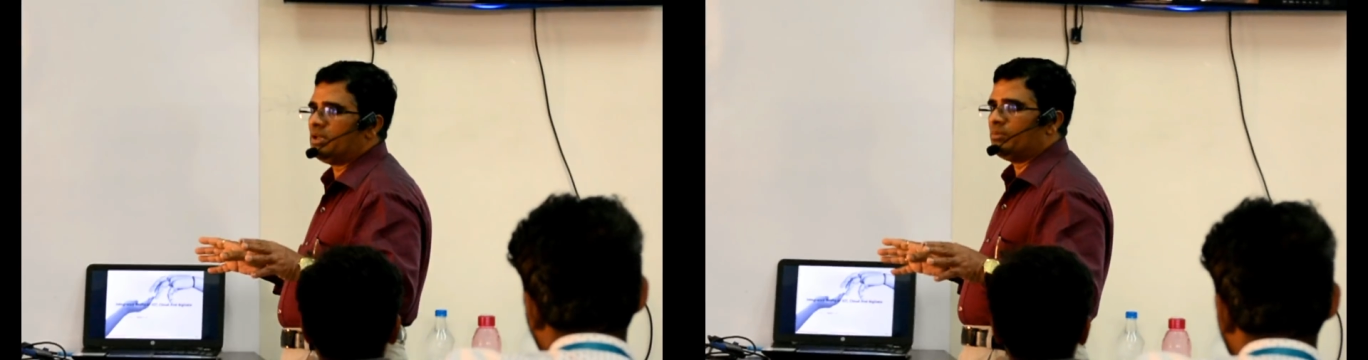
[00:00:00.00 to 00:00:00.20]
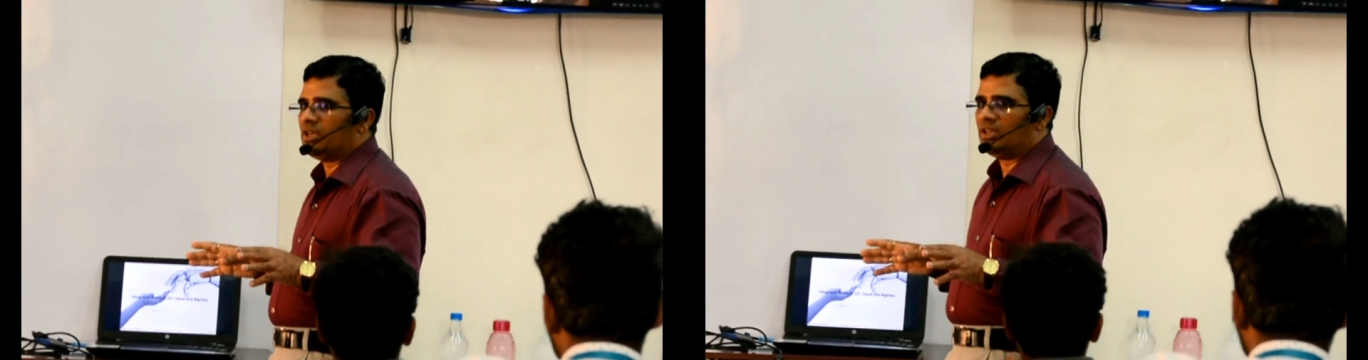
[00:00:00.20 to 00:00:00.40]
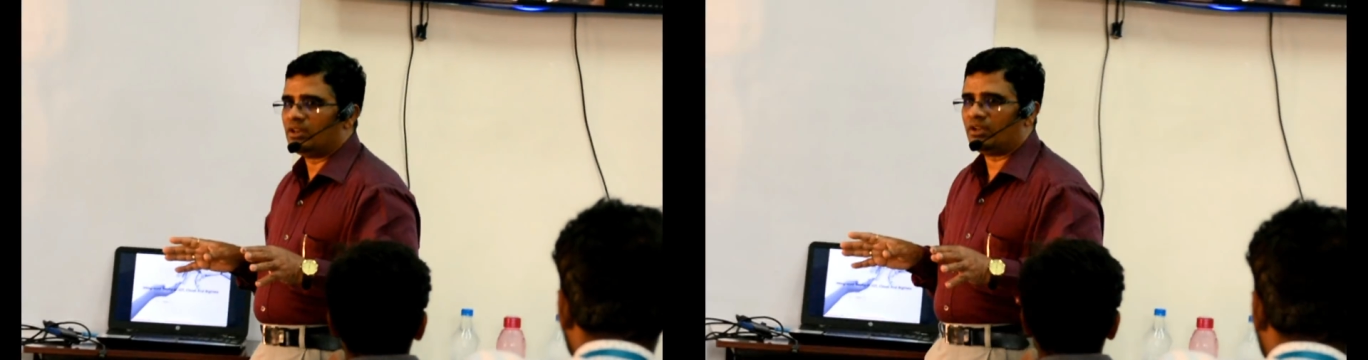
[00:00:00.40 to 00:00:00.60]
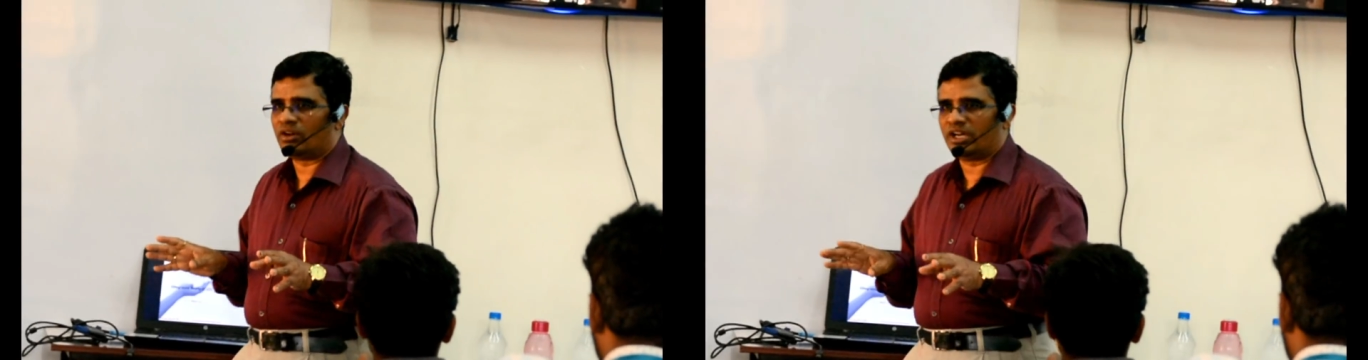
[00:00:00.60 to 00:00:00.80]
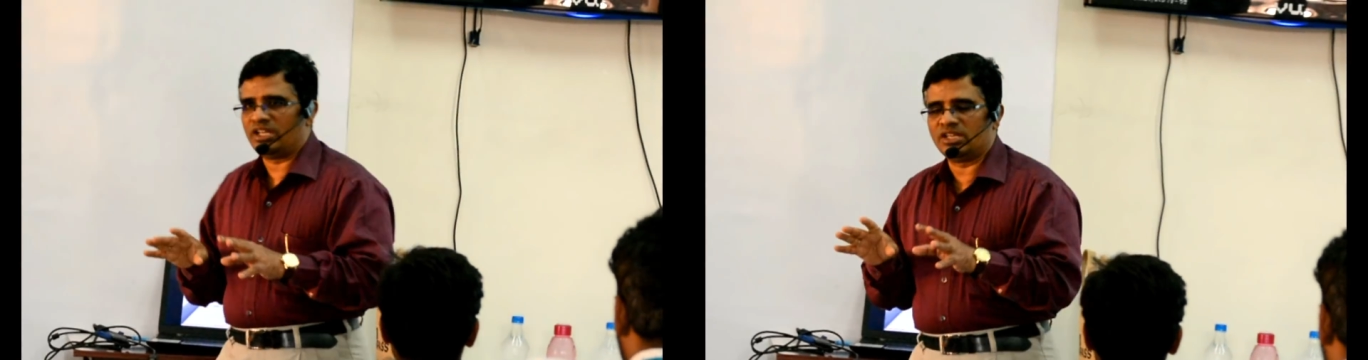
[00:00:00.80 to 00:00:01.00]
people or
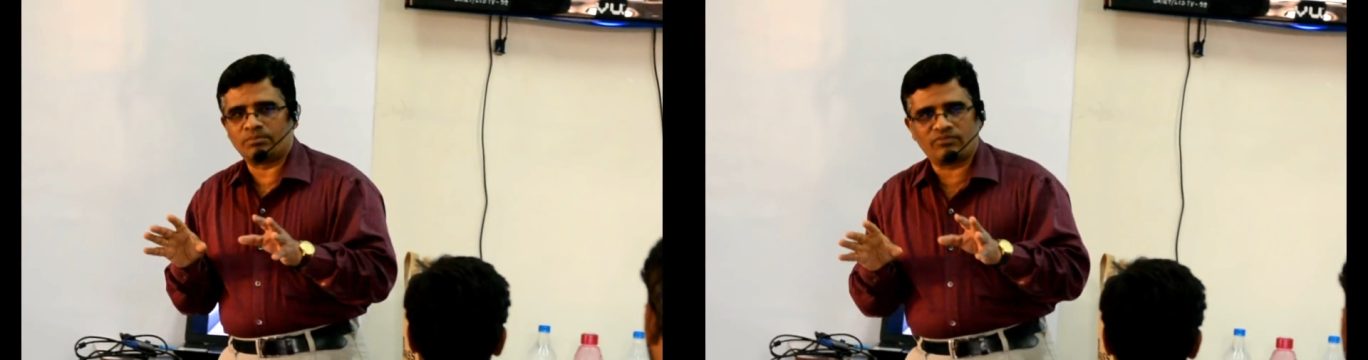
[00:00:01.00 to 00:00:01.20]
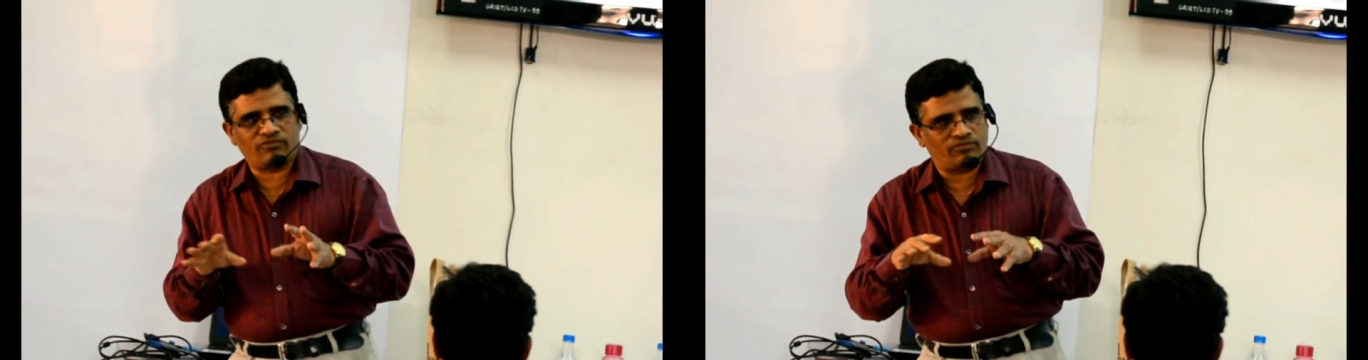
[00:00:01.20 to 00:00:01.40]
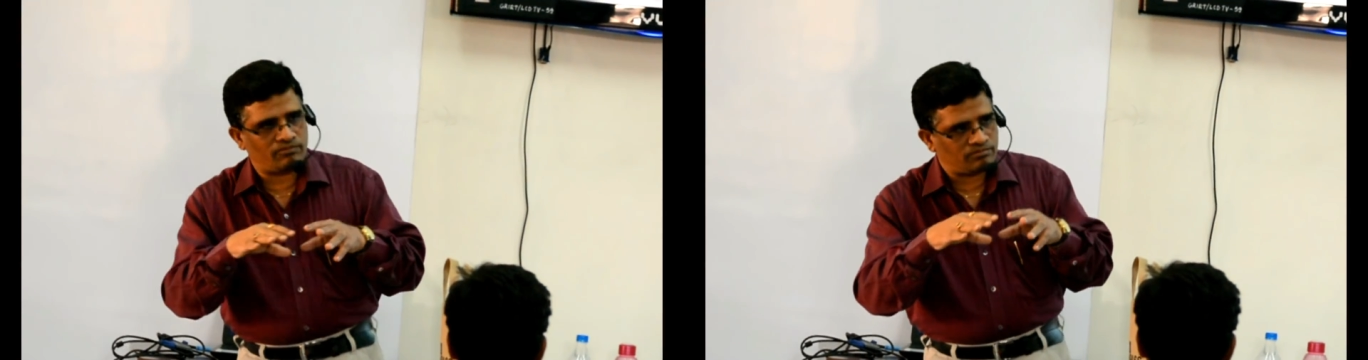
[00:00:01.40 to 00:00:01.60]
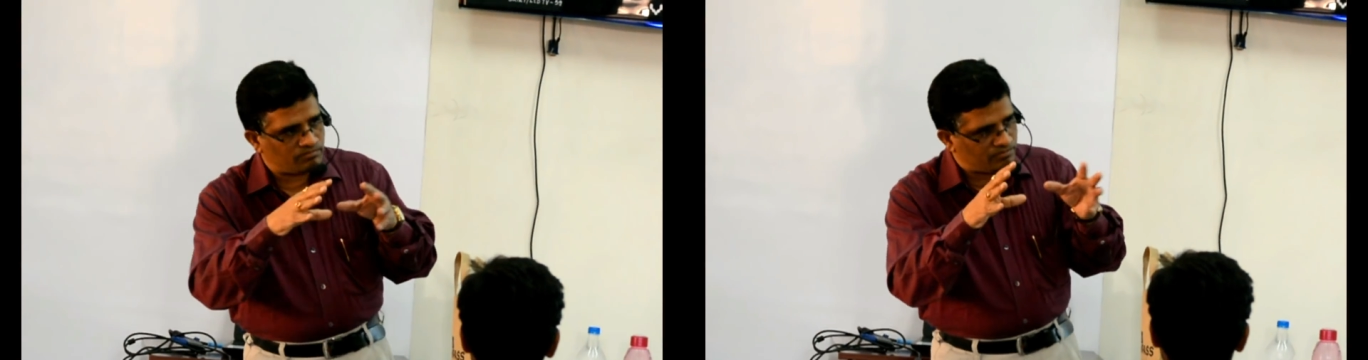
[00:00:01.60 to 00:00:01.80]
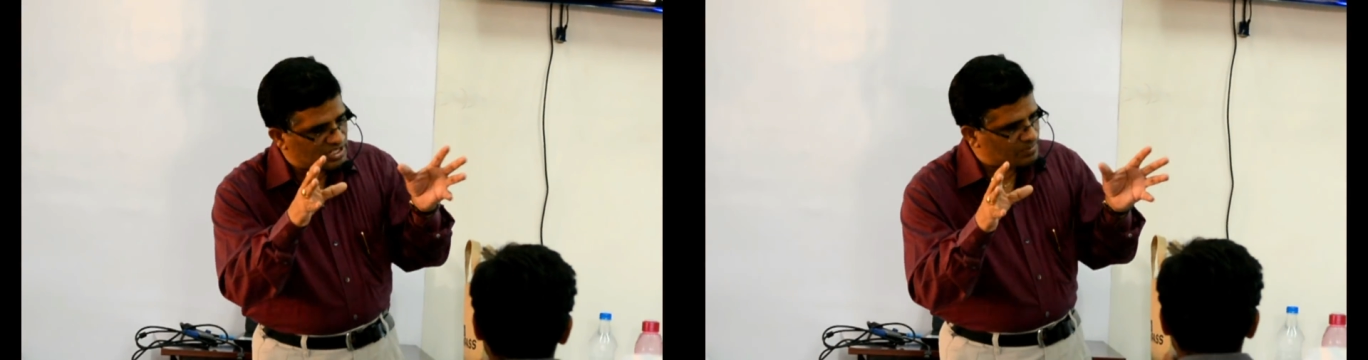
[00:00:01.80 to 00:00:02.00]
any other
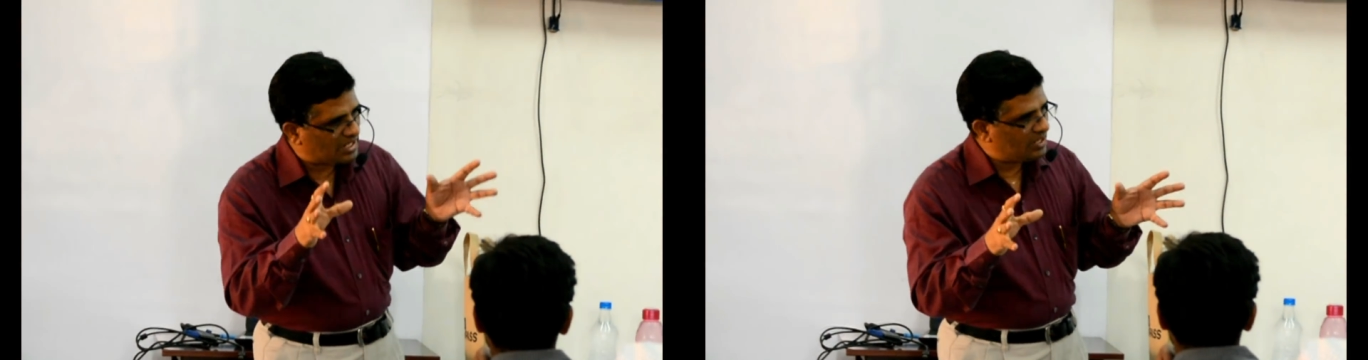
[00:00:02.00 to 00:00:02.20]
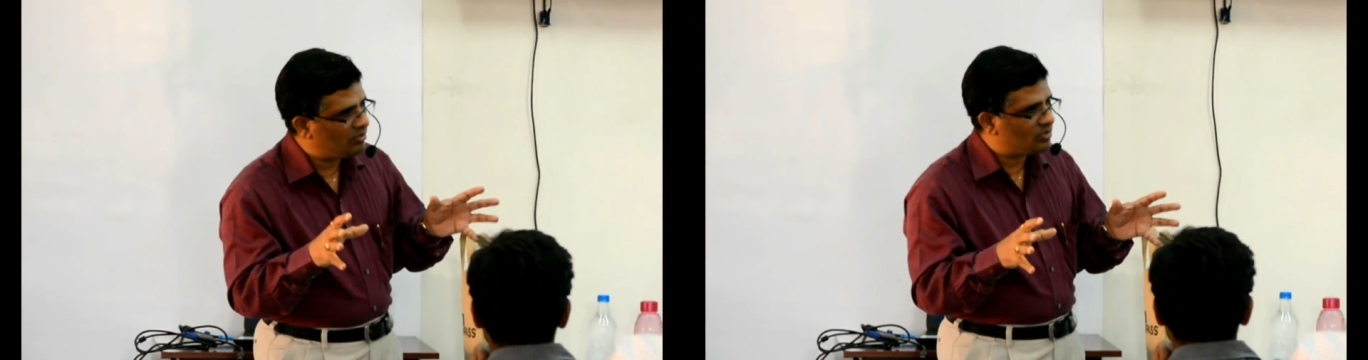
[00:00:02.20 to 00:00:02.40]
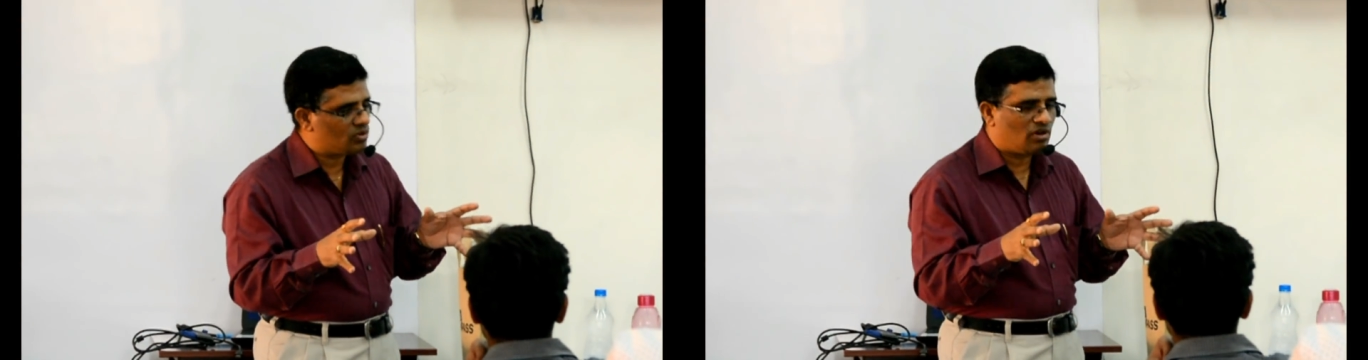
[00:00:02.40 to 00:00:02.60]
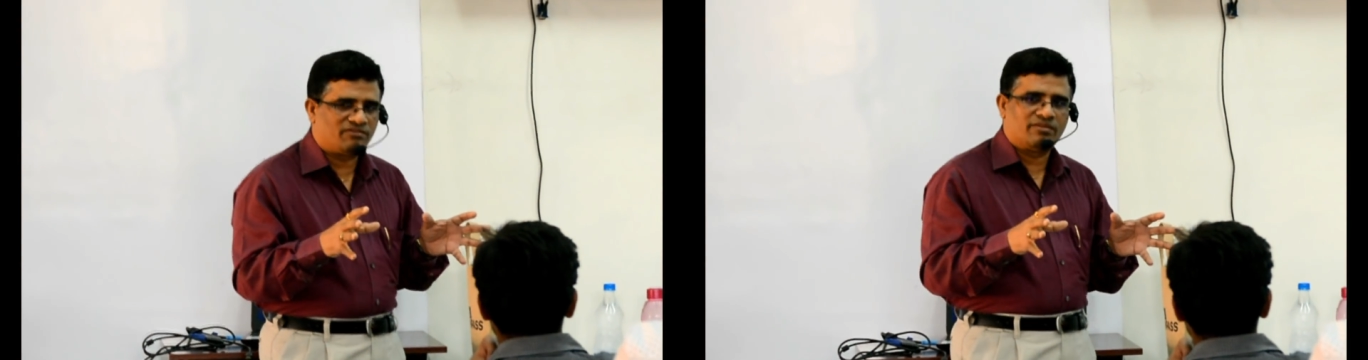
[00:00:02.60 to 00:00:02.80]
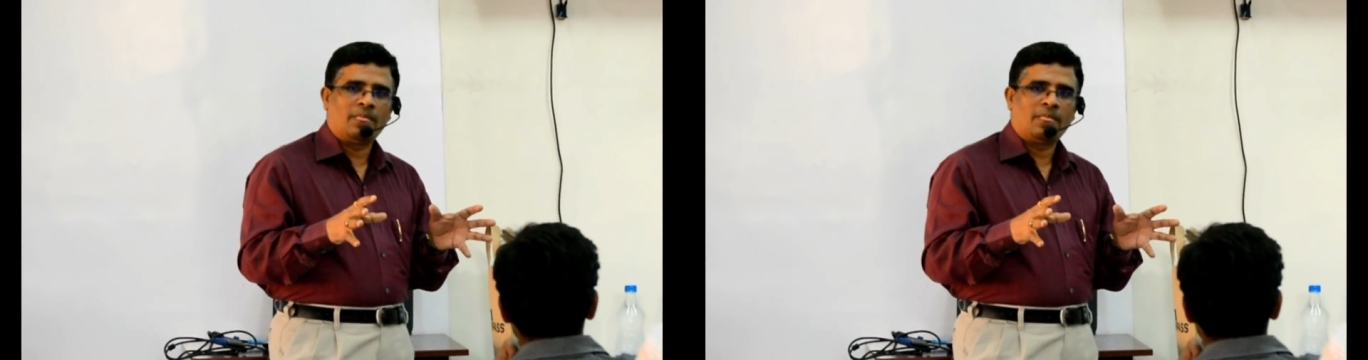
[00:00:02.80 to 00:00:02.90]
perspectives of